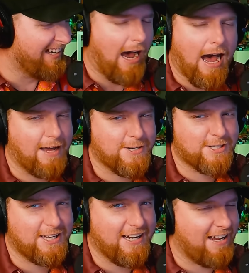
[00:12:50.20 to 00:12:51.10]
I
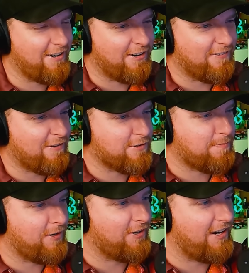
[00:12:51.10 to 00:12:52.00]
just kidding. I don't know if that was
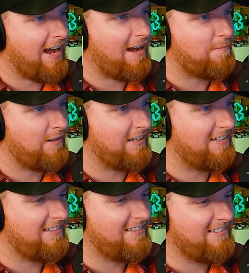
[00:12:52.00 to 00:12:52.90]
beer or not, but
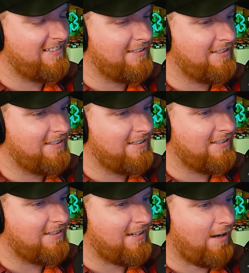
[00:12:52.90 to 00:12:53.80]

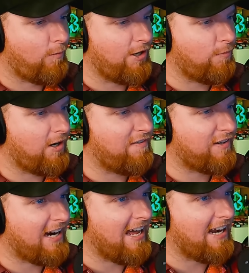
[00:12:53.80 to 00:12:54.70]
I wonder where he forgot